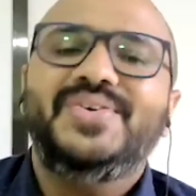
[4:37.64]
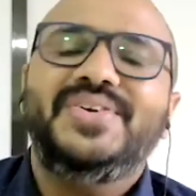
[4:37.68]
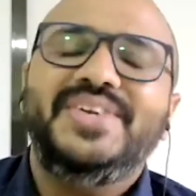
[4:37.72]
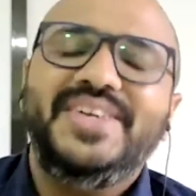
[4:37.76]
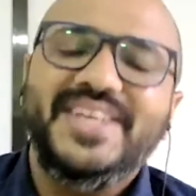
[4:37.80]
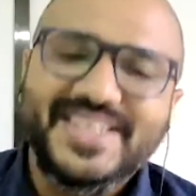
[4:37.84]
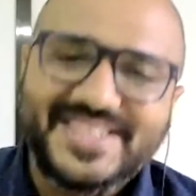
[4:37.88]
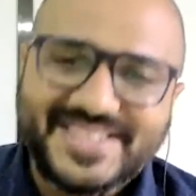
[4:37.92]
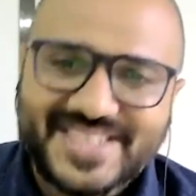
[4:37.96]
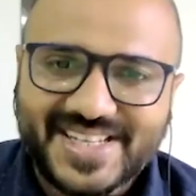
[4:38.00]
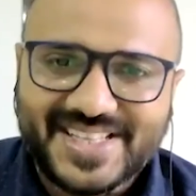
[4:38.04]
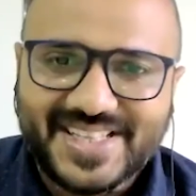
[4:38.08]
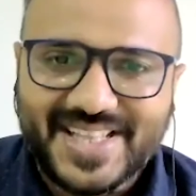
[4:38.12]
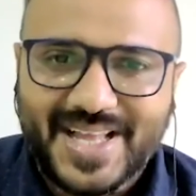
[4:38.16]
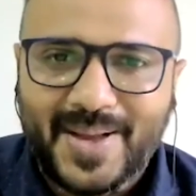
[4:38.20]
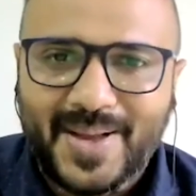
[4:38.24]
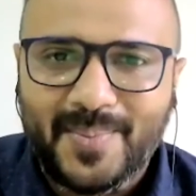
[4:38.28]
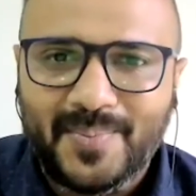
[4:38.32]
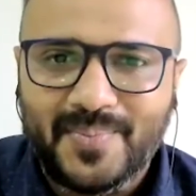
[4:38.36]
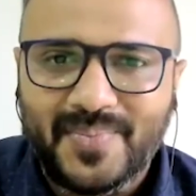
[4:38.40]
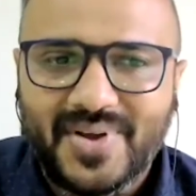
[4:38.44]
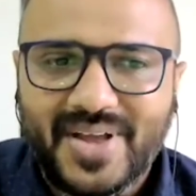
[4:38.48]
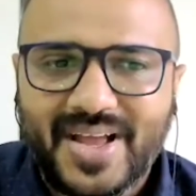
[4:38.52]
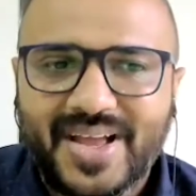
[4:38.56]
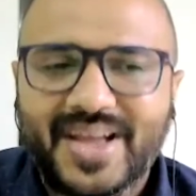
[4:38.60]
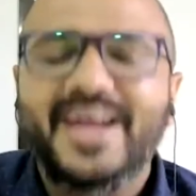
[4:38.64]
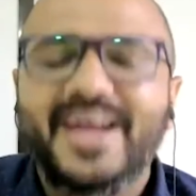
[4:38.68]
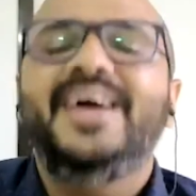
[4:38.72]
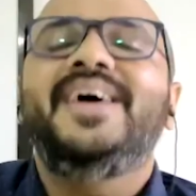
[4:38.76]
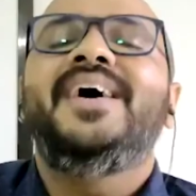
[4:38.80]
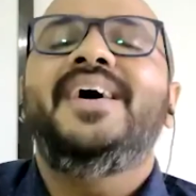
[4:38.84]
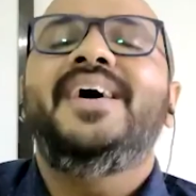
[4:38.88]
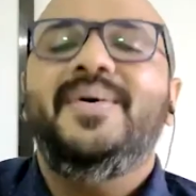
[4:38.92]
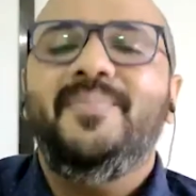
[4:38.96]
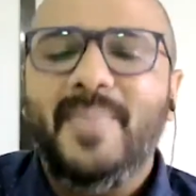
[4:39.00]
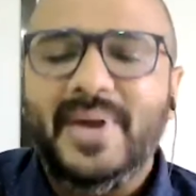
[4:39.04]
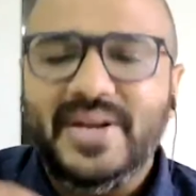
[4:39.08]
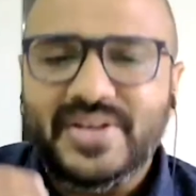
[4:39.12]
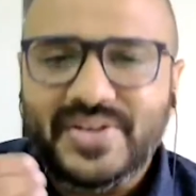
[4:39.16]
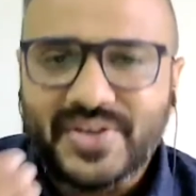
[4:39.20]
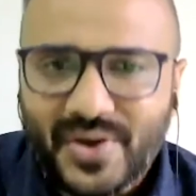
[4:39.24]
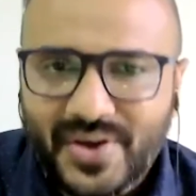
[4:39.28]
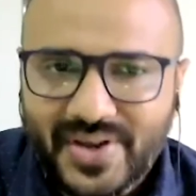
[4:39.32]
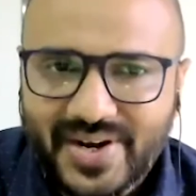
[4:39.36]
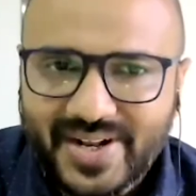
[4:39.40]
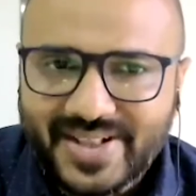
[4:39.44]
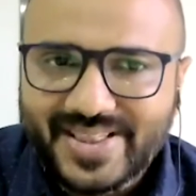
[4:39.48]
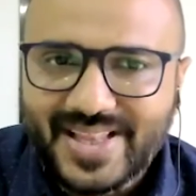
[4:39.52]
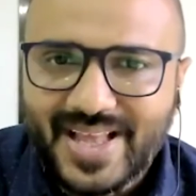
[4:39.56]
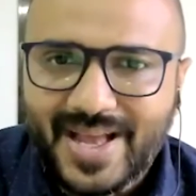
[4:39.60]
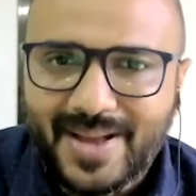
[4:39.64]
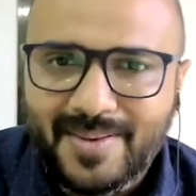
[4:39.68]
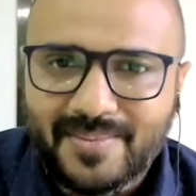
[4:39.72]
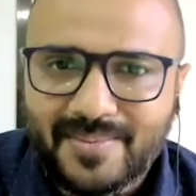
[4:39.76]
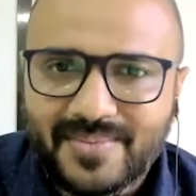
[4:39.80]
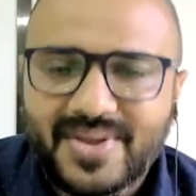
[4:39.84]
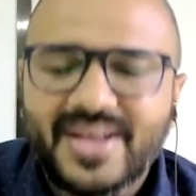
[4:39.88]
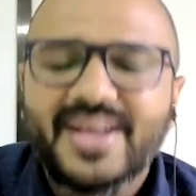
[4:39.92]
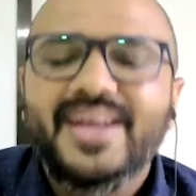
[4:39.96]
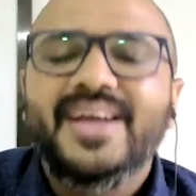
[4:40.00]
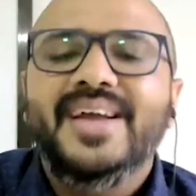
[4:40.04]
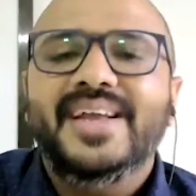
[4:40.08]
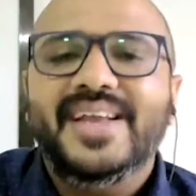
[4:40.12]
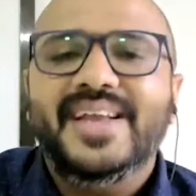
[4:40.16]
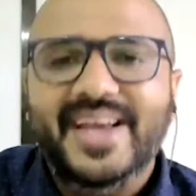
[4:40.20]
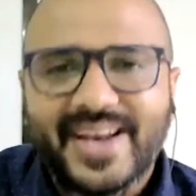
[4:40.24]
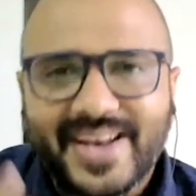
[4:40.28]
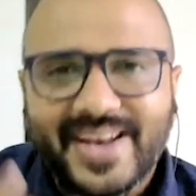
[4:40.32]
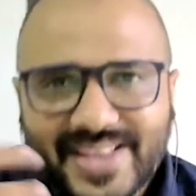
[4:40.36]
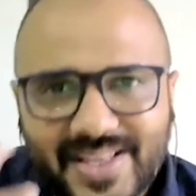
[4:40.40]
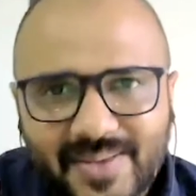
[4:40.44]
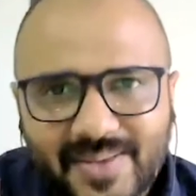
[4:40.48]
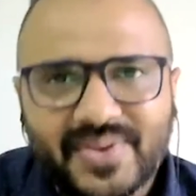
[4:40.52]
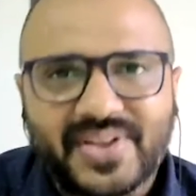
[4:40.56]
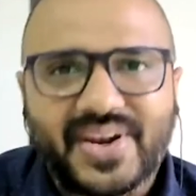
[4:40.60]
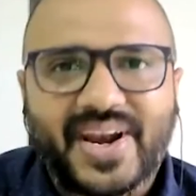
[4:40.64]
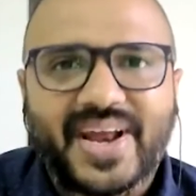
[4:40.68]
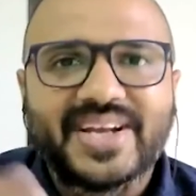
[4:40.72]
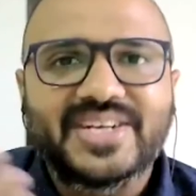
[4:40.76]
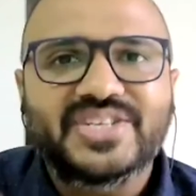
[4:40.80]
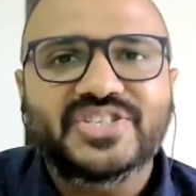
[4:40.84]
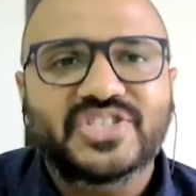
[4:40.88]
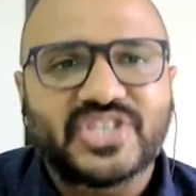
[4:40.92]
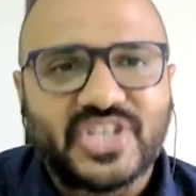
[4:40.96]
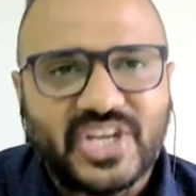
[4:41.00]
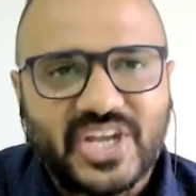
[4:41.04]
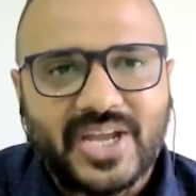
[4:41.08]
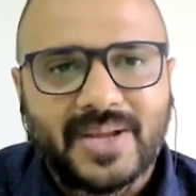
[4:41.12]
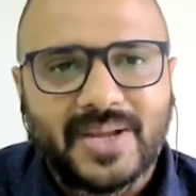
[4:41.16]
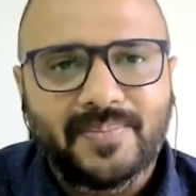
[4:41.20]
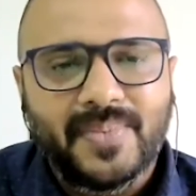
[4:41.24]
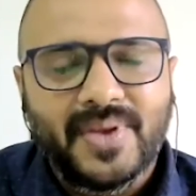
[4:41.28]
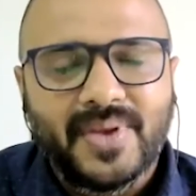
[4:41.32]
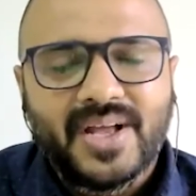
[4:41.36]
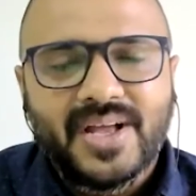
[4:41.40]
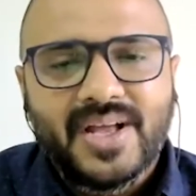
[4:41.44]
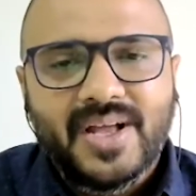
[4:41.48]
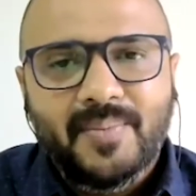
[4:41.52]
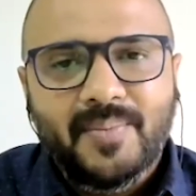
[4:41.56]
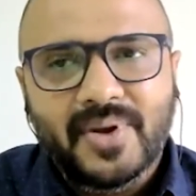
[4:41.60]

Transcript: Teaching them, mentoring them, getting them the right shape.